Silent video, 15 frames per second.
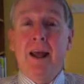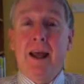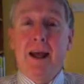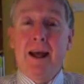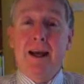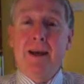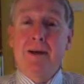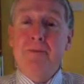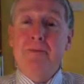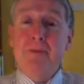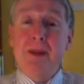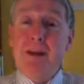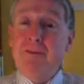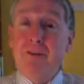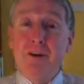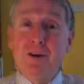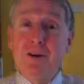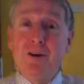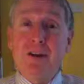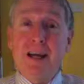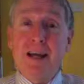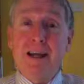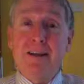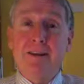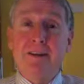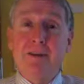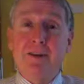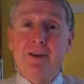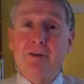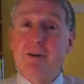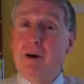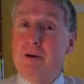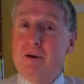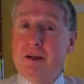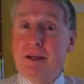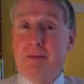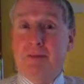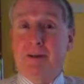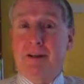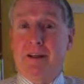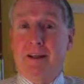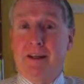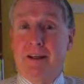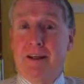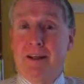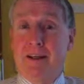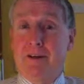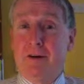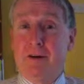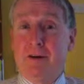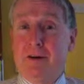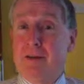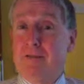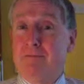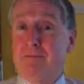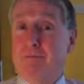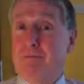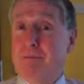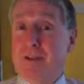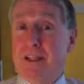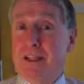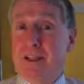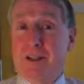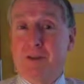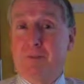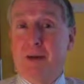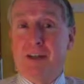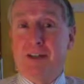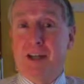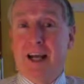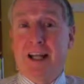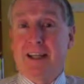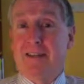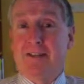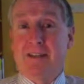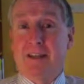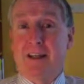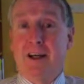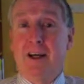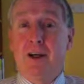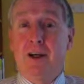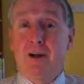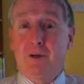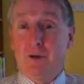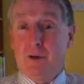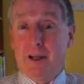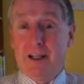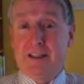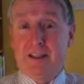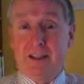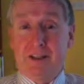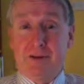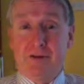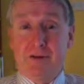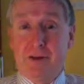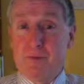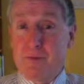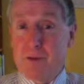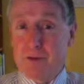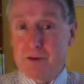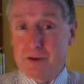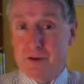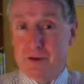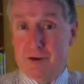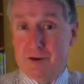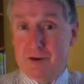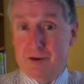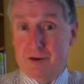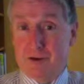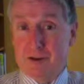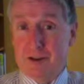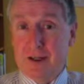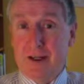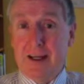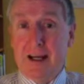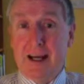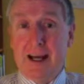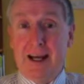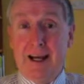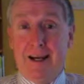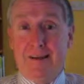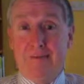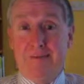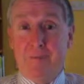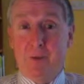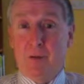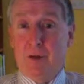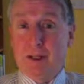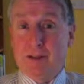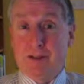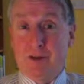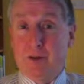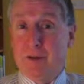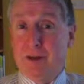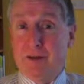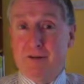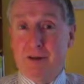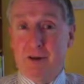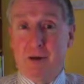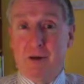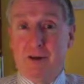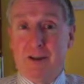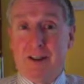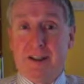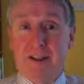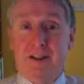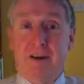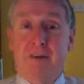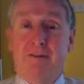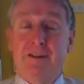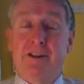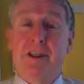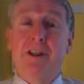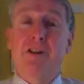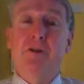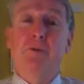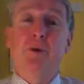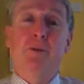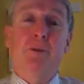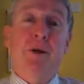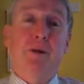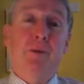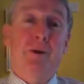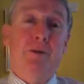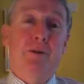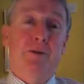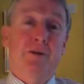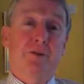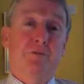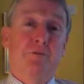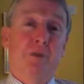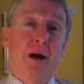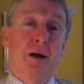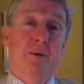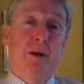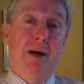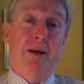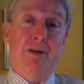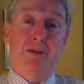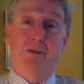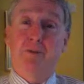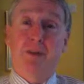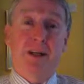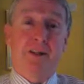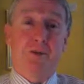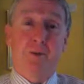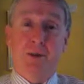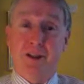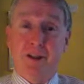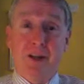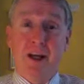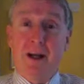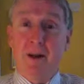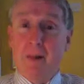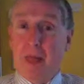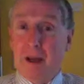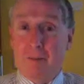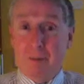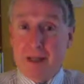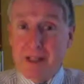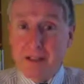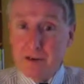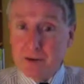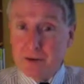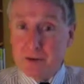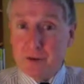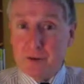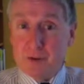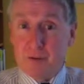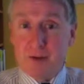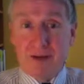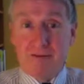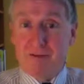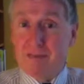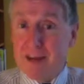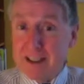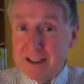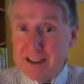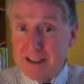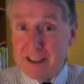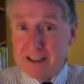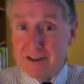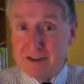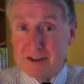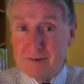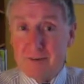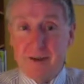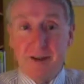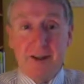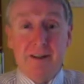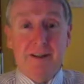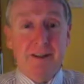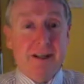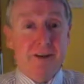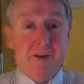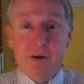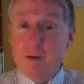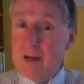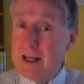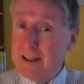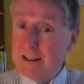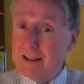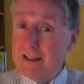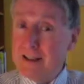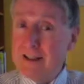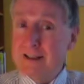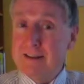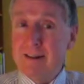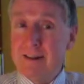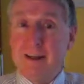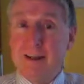If, on the other hand, you know anybody in your particular speciality who'd like to contribute to courses, who'd like to come in and record a little conversation with me about a subject which appeals to them and fascinates them, then don't hesitate.